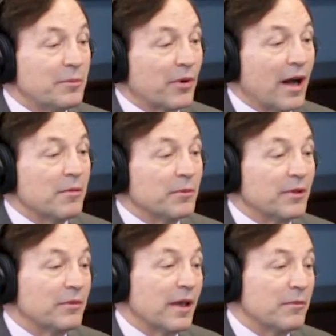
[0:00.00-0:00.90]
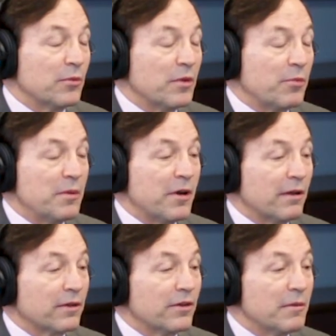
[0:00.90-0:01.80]
see problems sometimes with
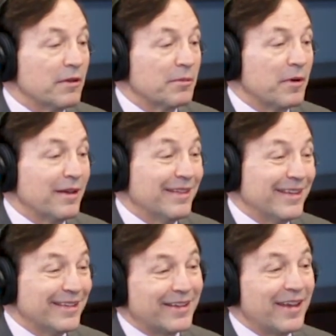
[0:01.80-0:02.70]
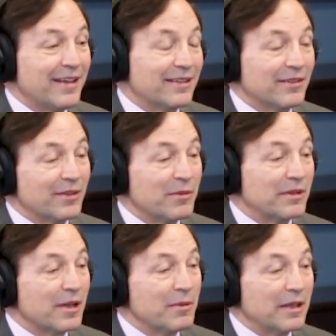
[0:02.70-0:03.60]
premarital agreements, but in this case, if
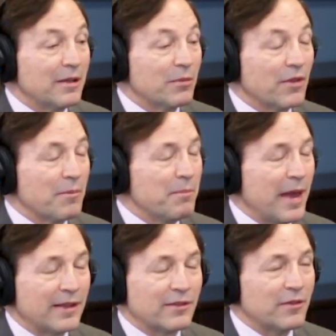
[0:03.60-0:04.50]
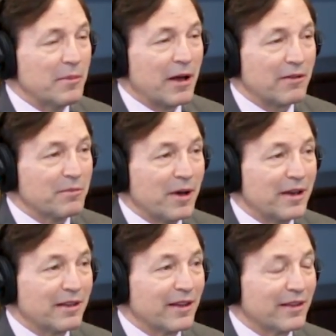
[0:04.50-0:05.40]
somebody's coming in with a massive amount of
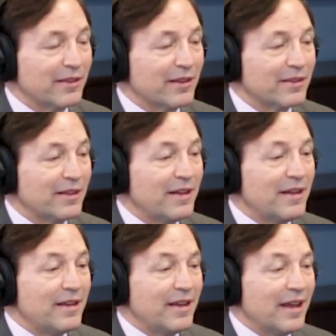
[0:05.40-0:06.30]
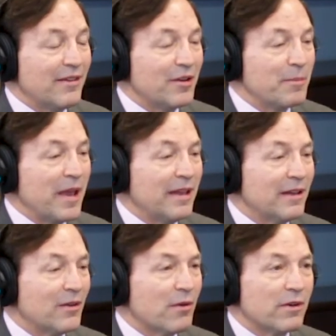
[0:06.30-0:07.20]
money like this, and they're paying
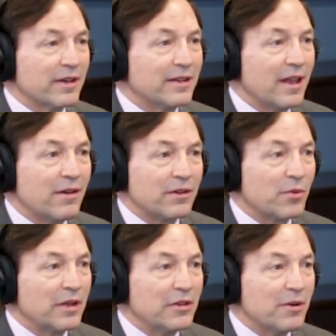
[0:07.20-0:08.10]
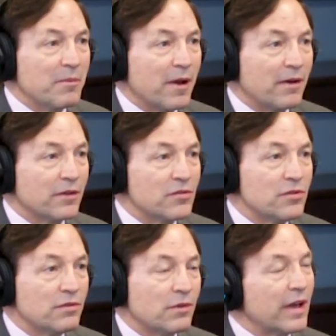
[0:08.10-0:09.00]
it over a ten or twenty year
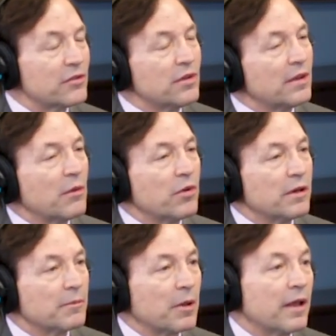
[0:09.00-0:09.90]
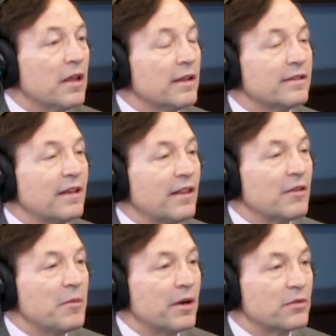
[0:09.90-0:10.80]
marriage, well, actually, that wouldn't apply. Let's say that
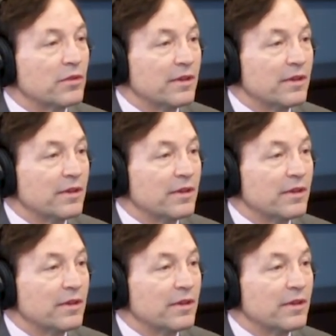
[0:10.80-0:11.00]
the marriage